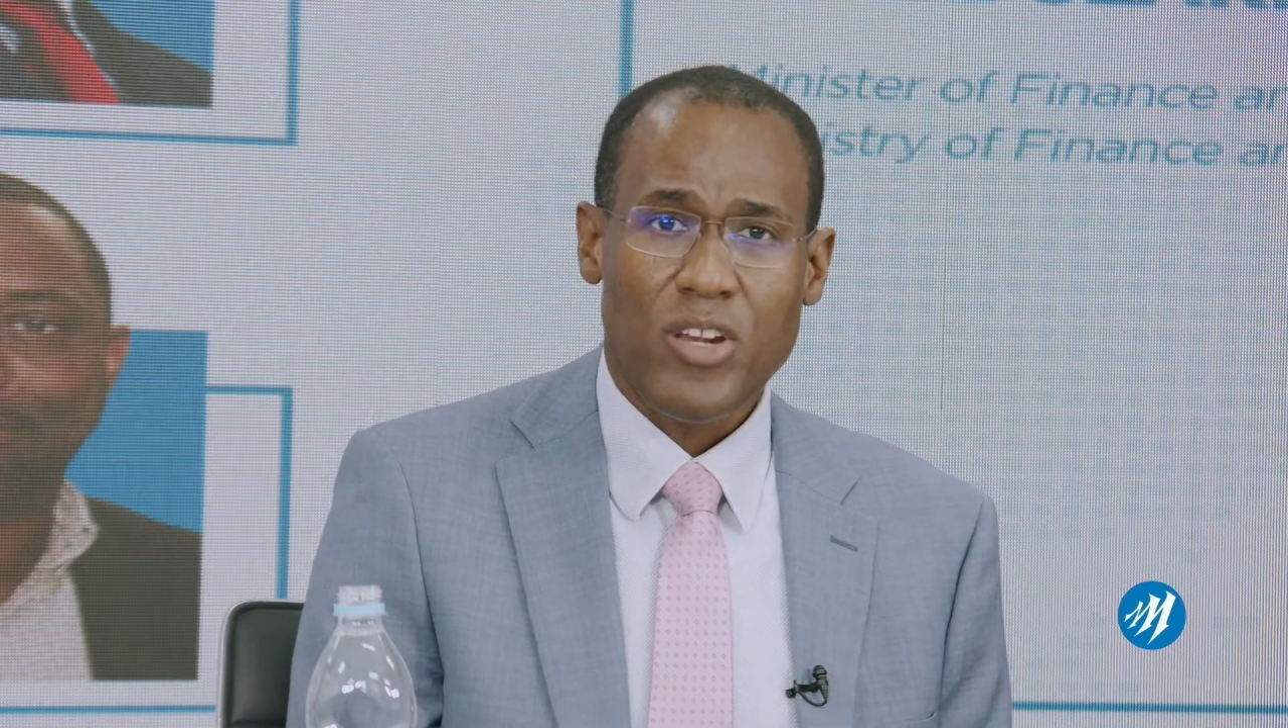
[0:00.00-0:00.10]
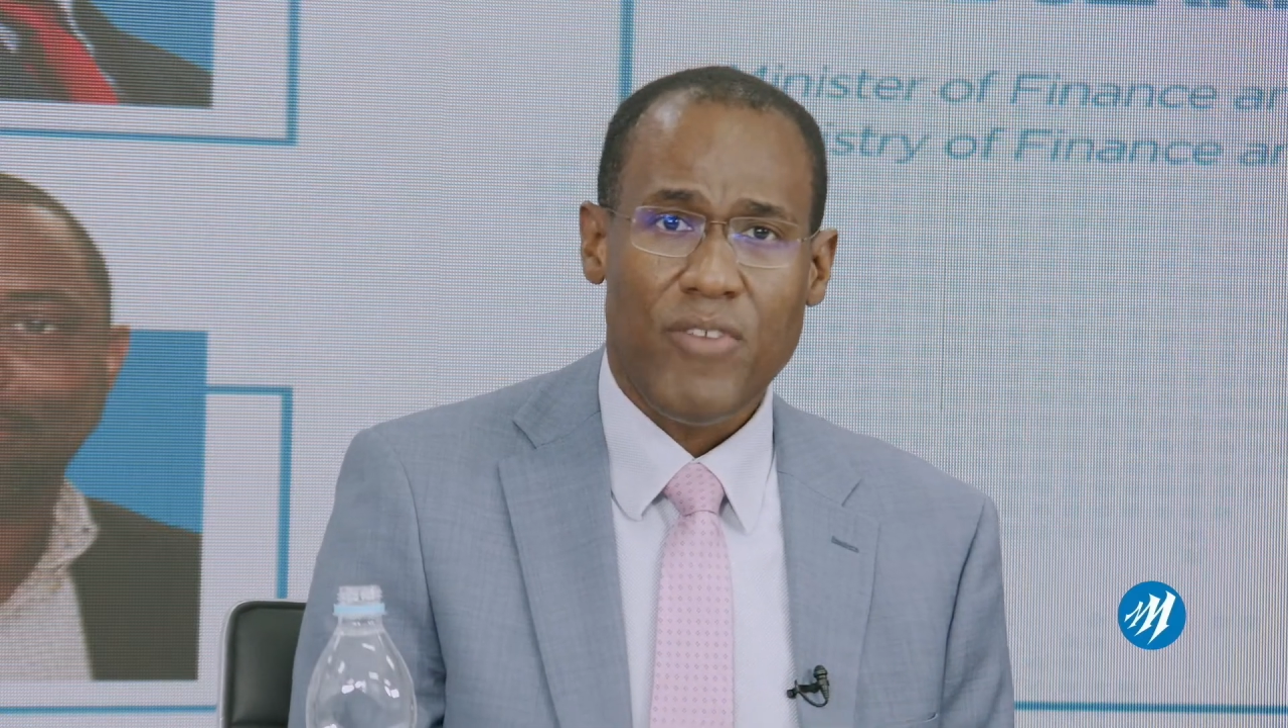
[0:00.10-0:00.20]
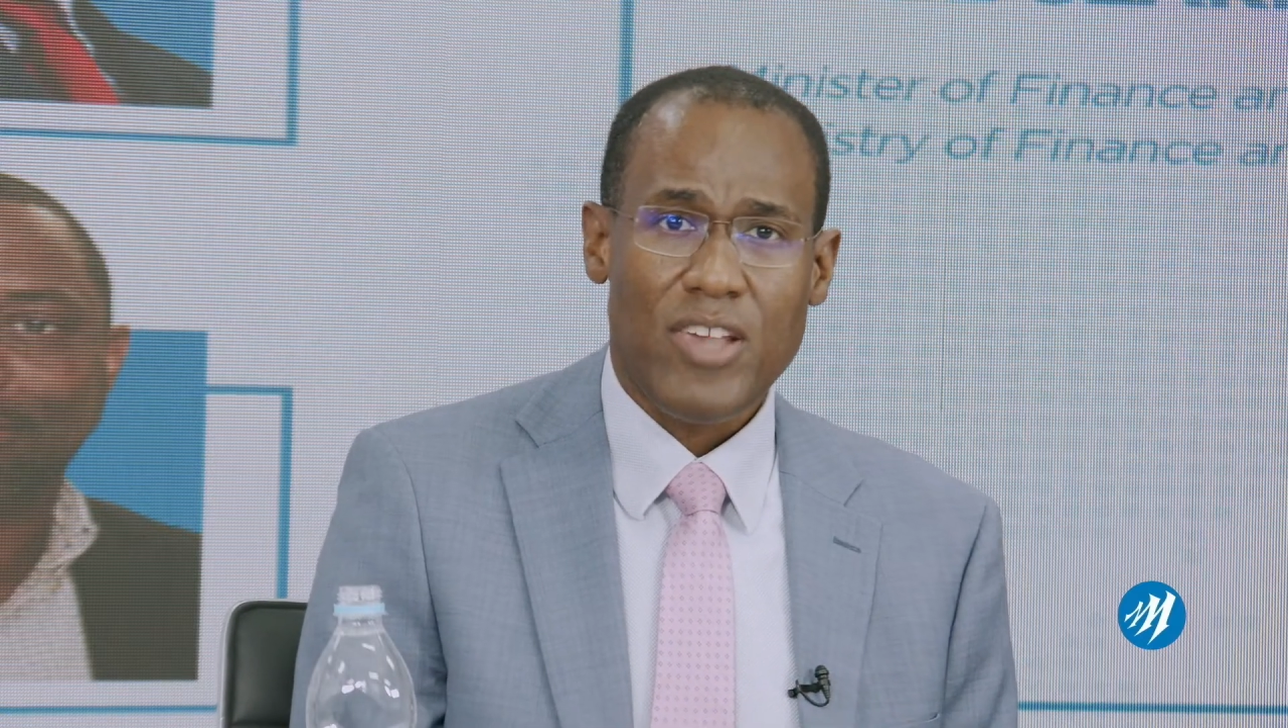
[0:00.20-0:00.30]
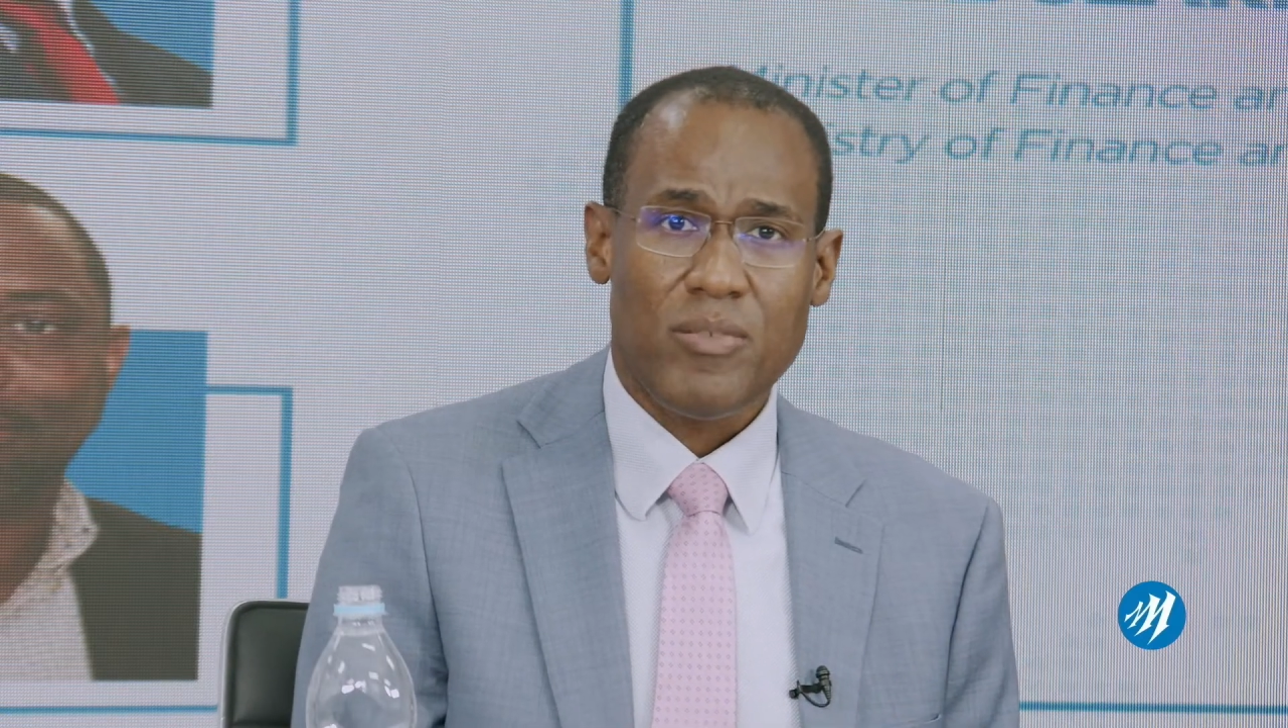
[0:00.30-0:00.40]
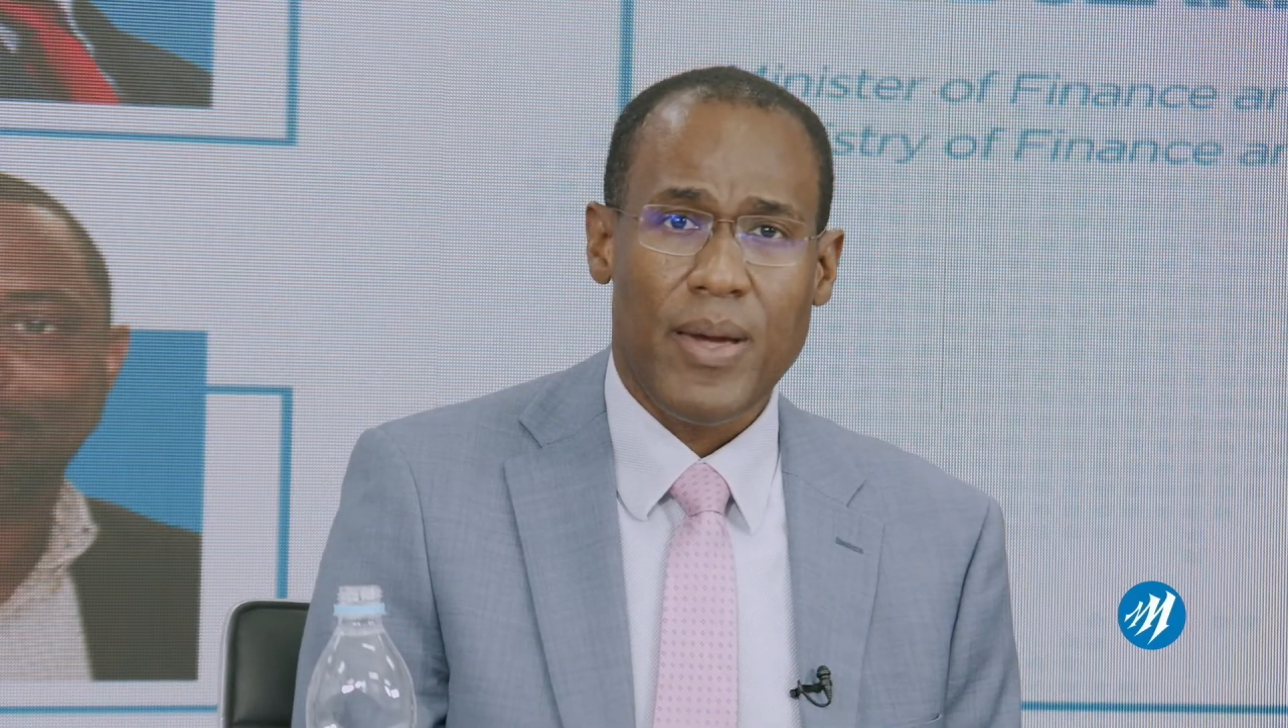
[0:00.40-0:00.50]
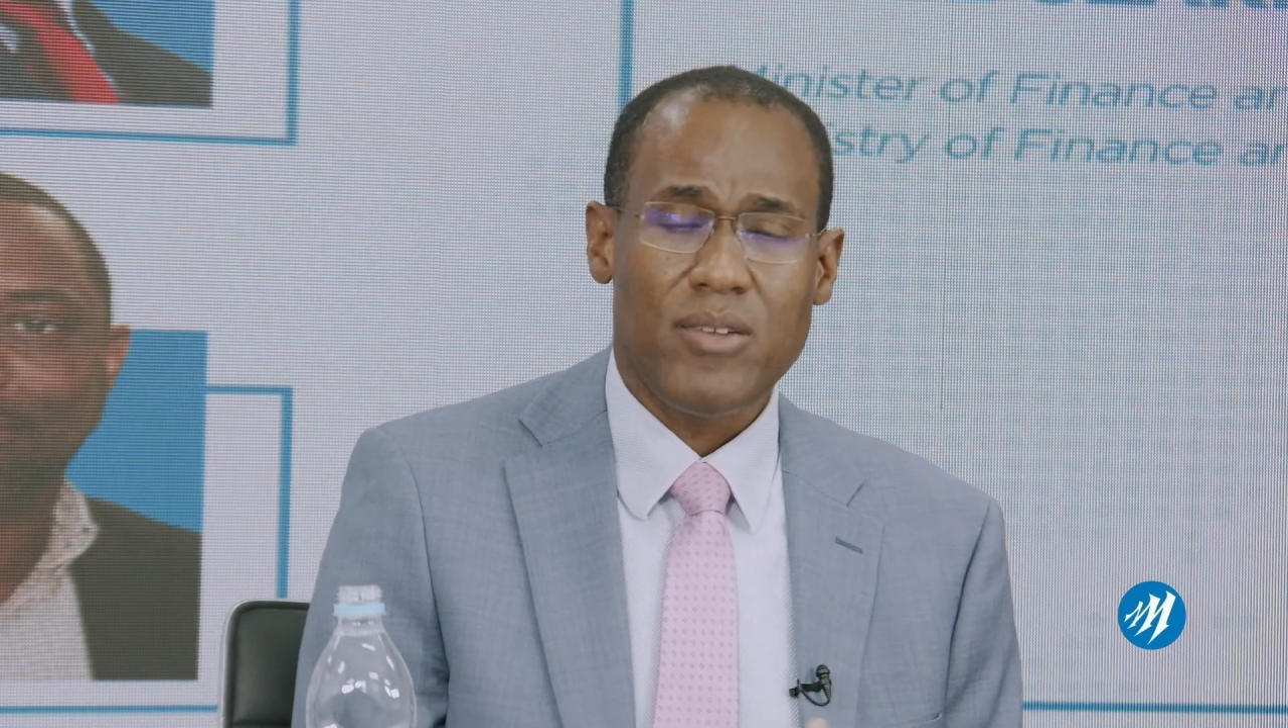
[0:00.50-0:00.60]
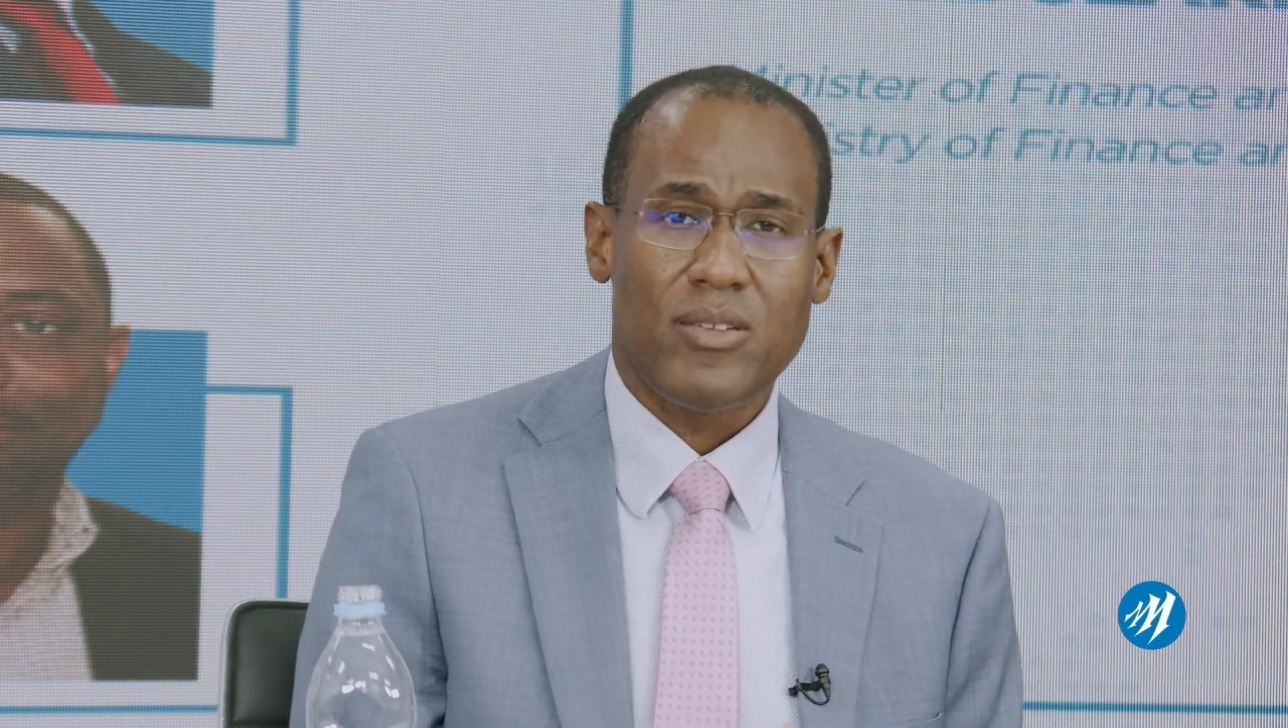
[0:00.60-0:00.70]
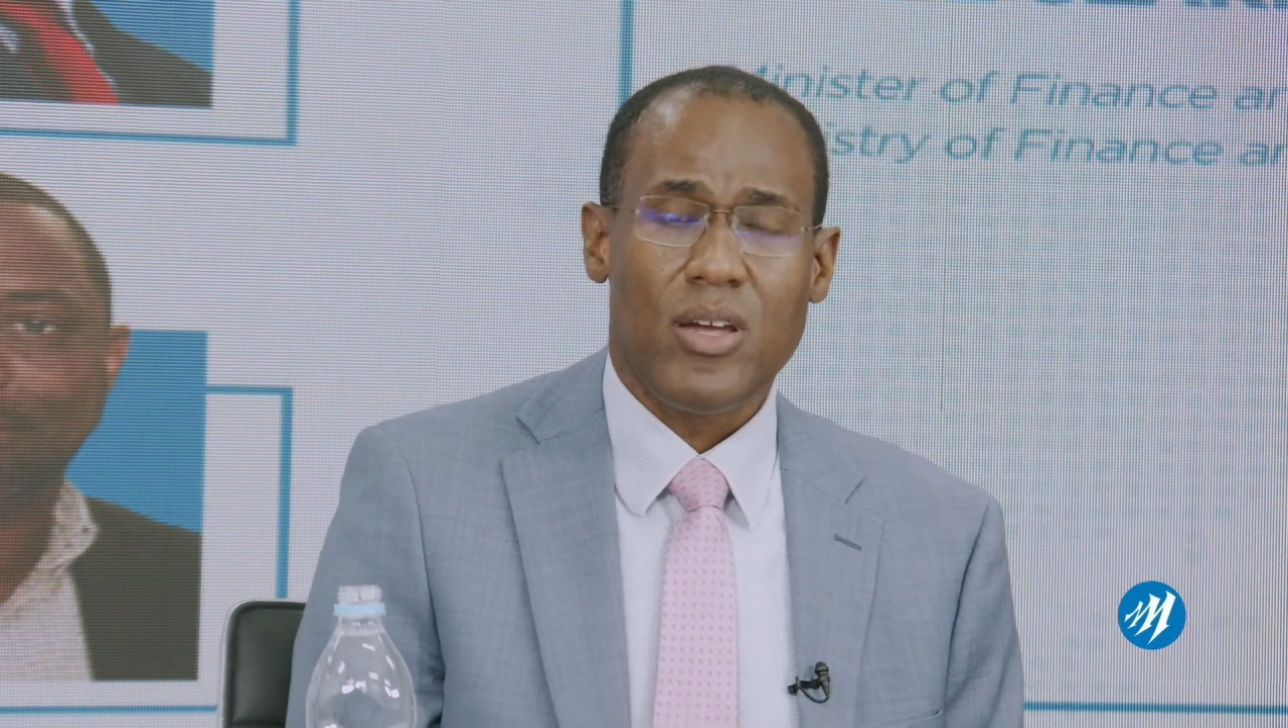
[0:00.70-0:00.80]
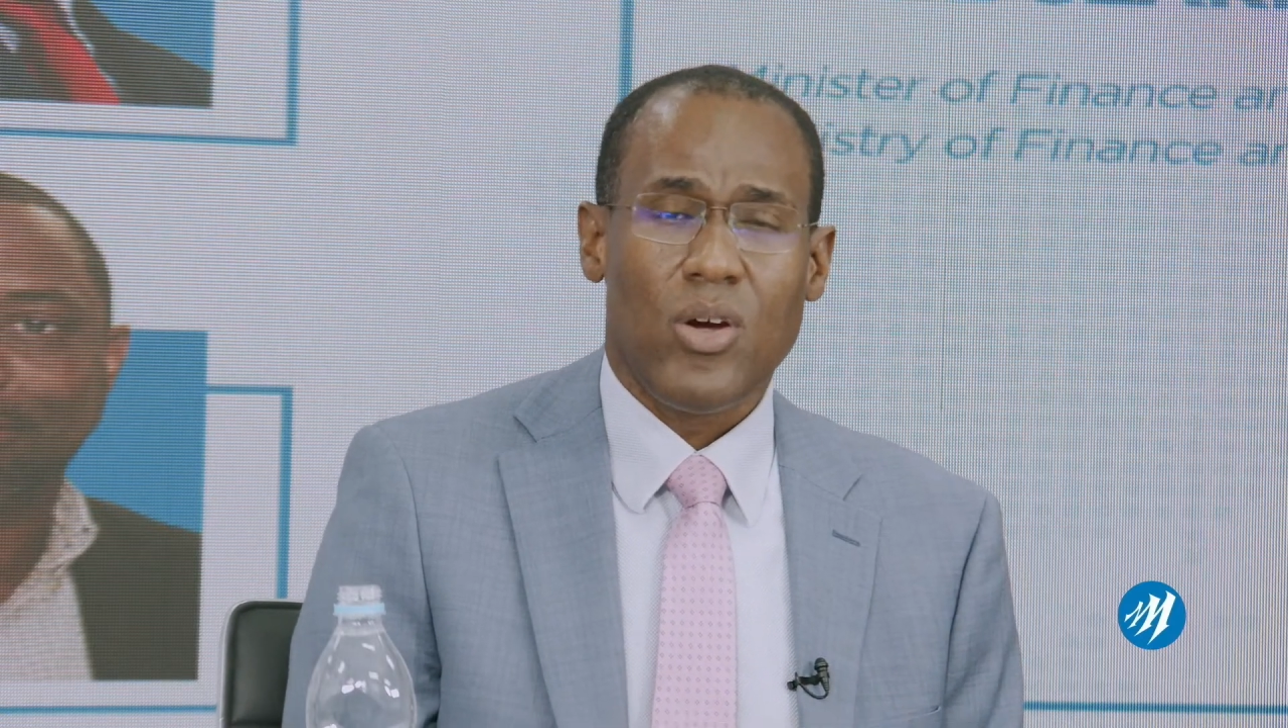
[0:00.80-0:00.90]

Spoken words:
investments